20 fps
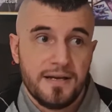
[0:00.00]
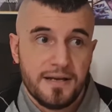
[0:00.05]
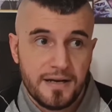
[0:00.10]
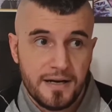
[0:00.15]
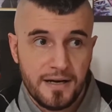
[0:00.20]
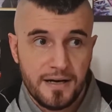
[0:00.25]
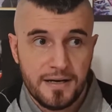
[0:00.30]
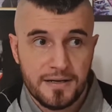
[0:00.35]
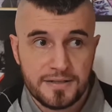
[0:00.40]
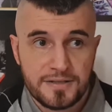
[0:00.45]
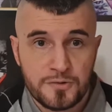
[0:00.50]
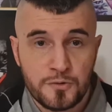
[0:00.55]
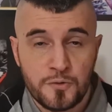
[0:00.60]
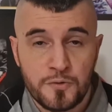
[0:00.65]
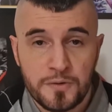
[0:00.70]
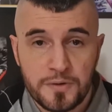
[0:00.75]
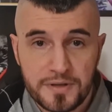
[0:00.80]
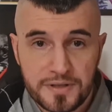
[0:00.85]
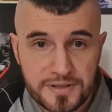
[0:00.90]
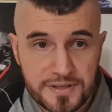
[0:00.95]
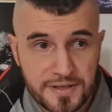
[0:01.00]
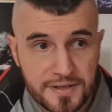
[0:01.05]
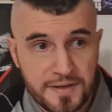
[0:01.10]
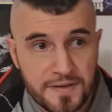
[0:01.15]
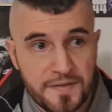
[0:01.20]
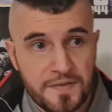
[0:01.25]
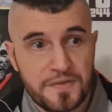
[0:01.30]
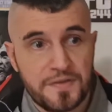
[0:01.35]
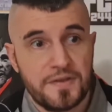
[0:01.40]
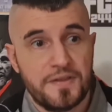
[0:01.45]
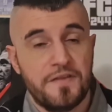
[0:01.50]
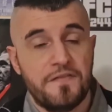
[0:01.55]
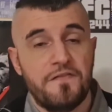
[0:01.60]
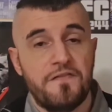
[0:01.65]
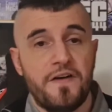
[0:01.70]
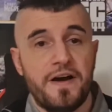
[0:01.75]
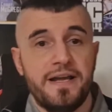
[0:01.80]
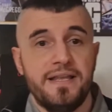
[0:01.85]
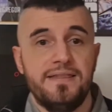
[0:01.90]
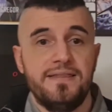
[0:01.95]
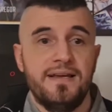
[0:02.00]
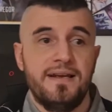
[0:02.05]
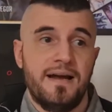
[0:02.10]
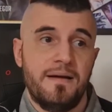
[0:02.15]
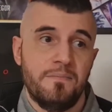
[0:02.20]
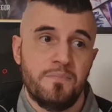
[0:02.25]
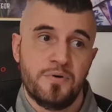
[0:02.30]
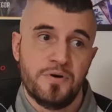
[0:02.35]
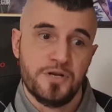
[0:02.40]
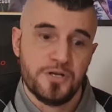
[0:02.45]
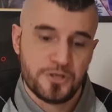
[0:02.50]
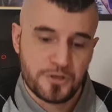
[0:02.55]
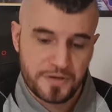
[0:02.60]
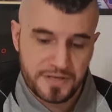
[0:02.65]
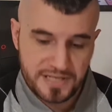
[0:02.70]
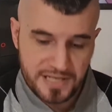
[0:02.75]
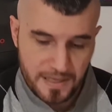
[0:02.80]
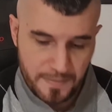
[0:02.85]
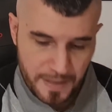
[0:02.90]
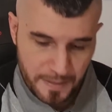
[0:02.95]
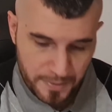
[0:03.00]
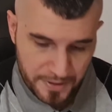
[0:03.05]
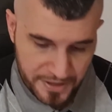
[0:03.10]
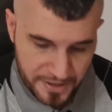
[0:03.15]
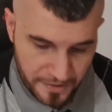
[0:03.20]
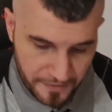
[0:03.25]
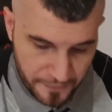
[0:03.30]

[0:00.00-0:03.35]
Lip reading: to the fight, then I'm pretty sure he's going to be able to